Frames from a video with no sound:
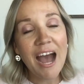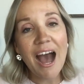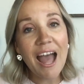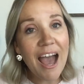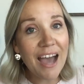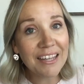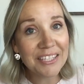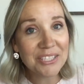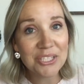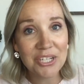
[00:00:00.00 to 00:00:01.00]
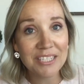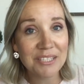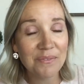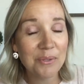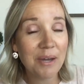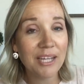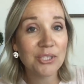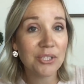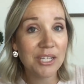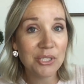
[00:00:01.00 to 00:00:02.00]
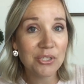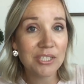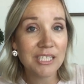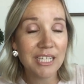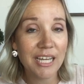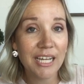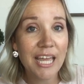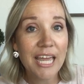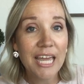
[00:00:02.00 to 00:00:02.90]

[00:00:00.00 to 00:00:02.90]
I highly suggest, if you guys are interested